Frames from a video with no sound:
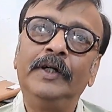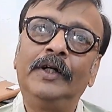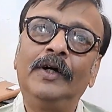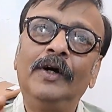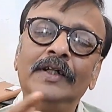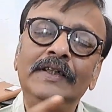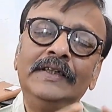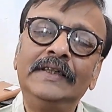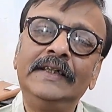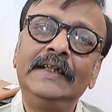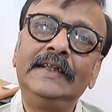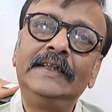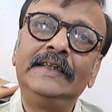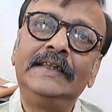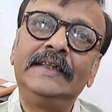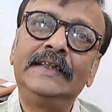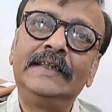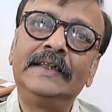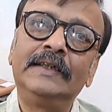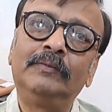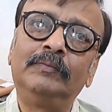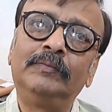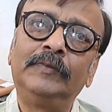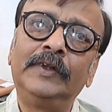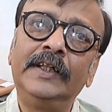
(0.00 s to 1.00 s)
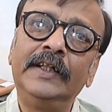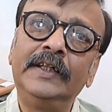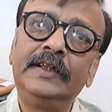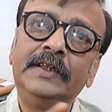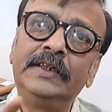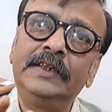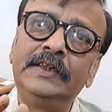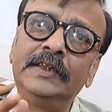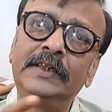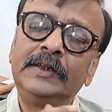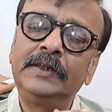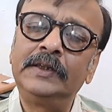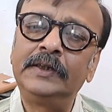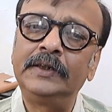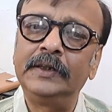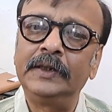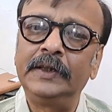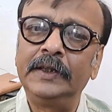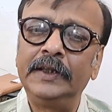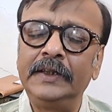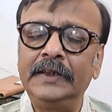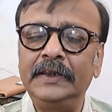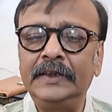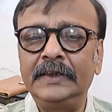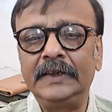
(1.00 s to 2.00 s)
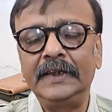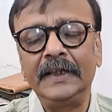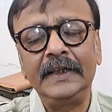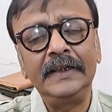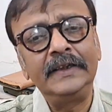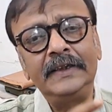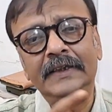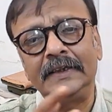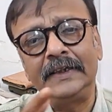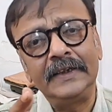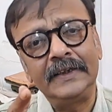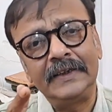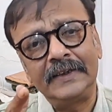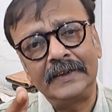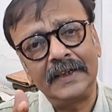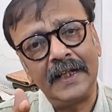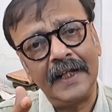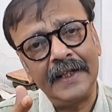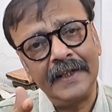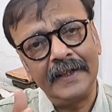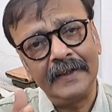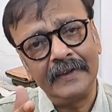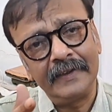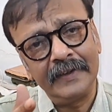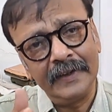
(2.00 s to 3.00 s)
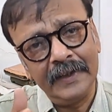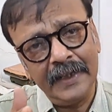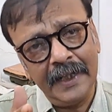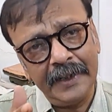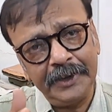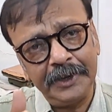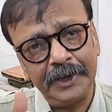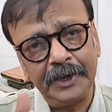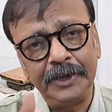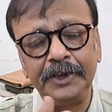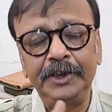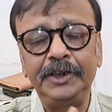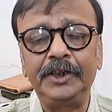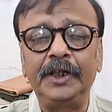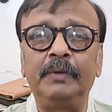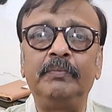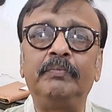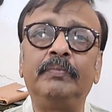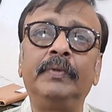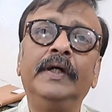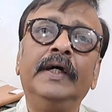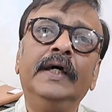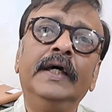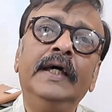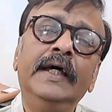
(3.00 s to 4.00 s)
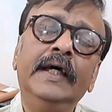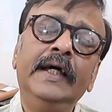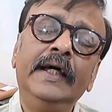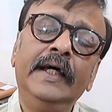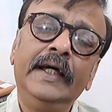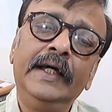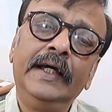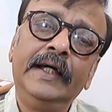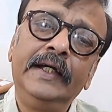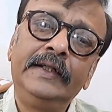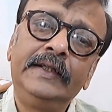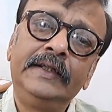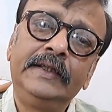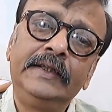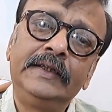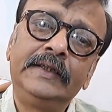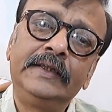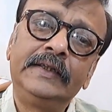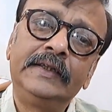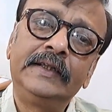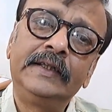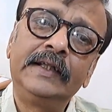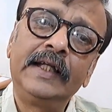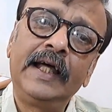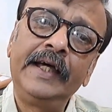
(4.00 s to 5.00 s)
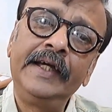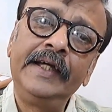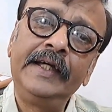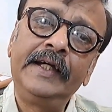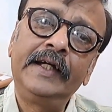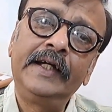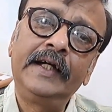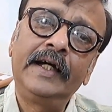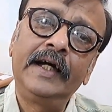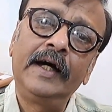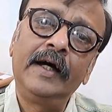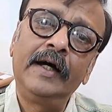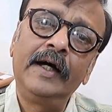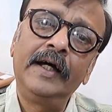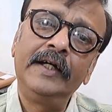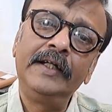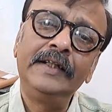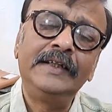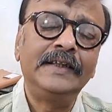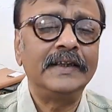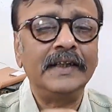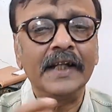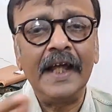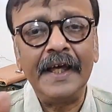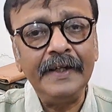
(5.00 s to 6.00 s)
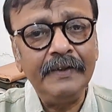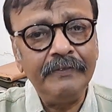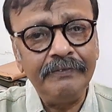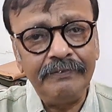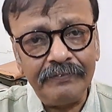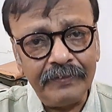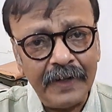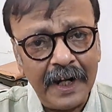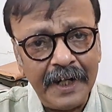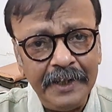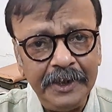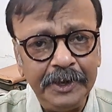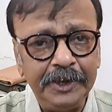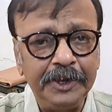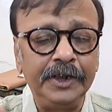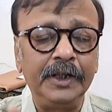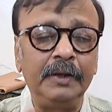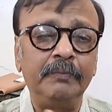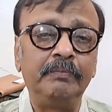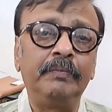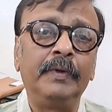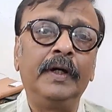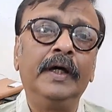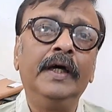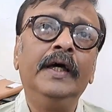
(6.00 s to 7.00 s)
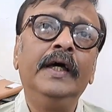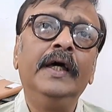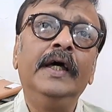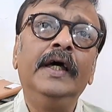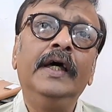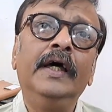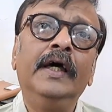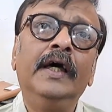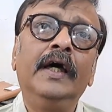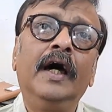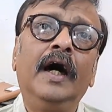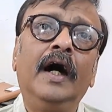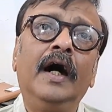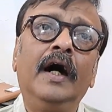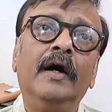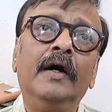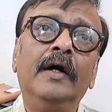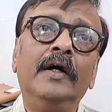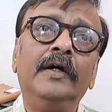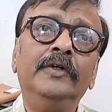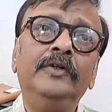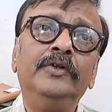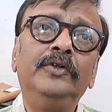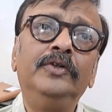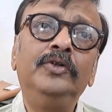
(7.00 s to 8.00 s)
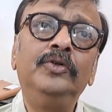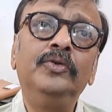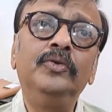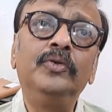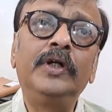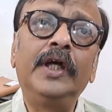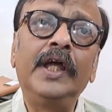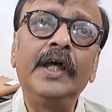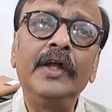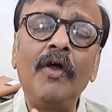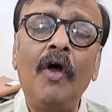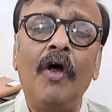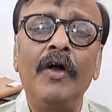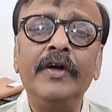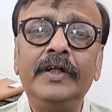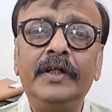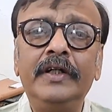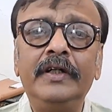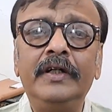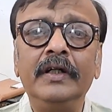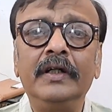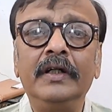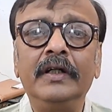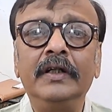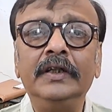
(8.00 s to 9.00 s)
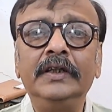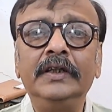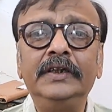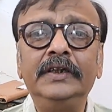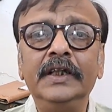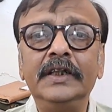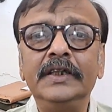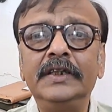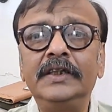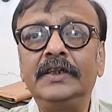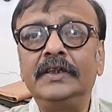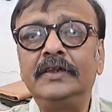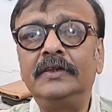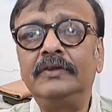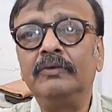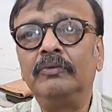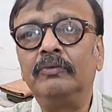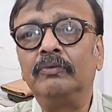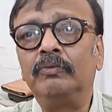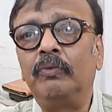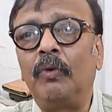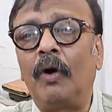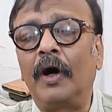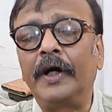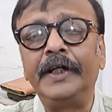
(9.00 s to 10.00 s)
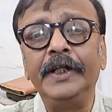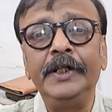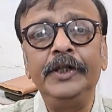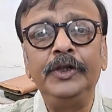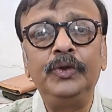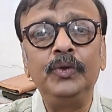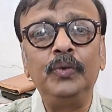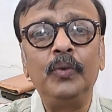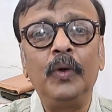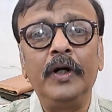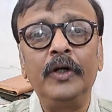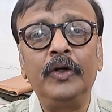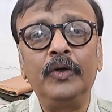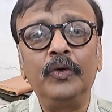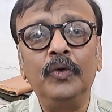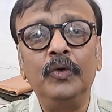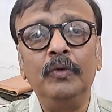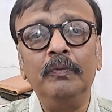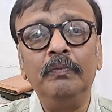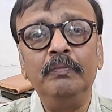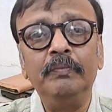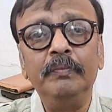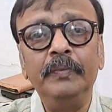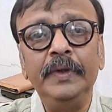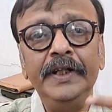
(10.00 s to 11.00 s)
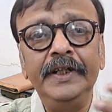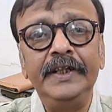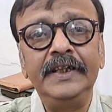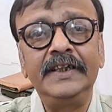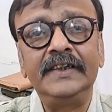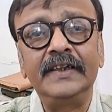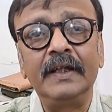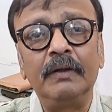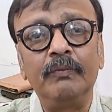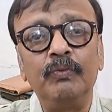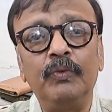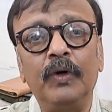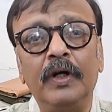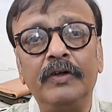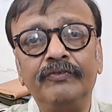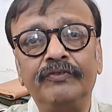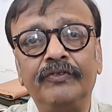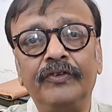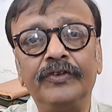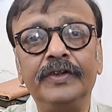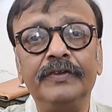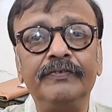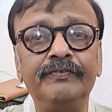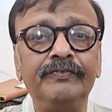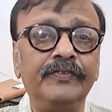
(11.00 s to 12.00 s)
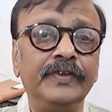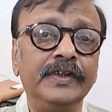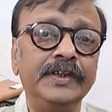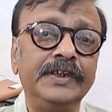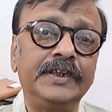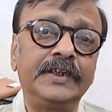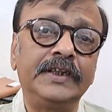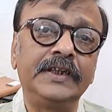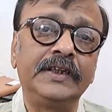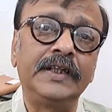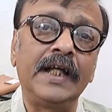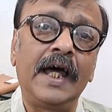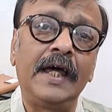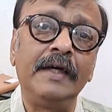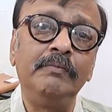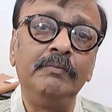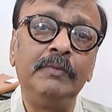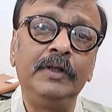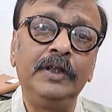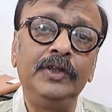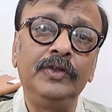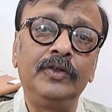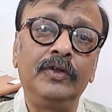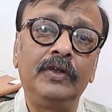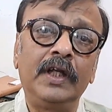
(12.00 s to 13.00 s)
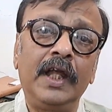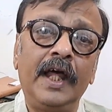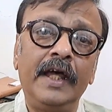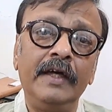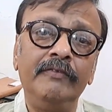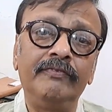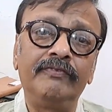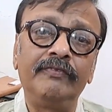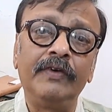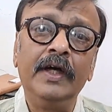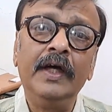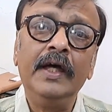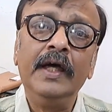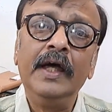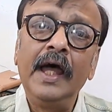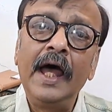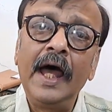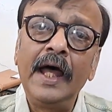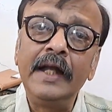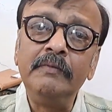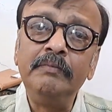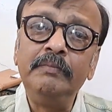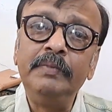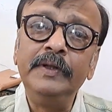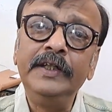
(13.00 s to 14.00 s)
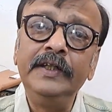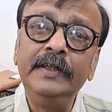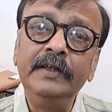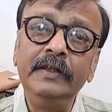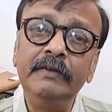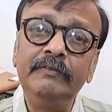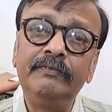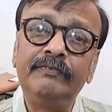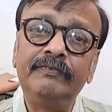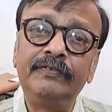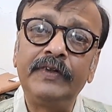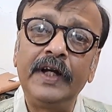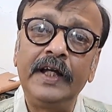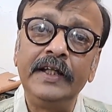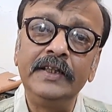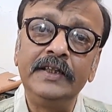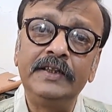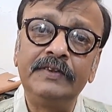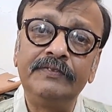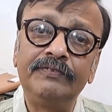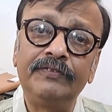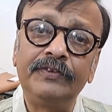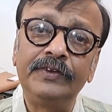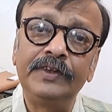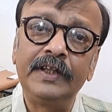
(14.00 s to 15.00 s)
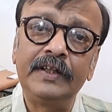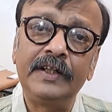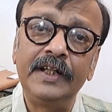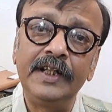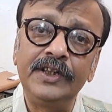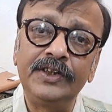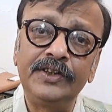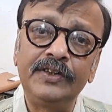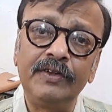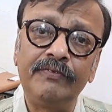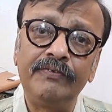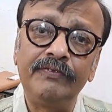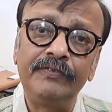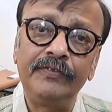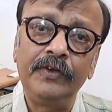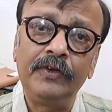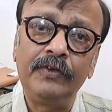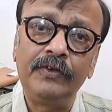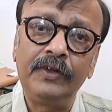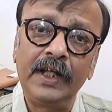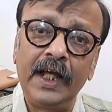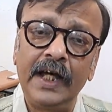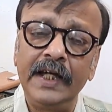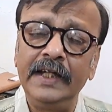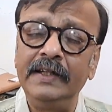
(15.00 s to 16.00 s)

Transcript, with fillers: because it's it's it's it's it's like a relationship it's like uh, it's like friendship uh, you cannot just walk into a room meet someone for the first time in your life and be friends for the rest of your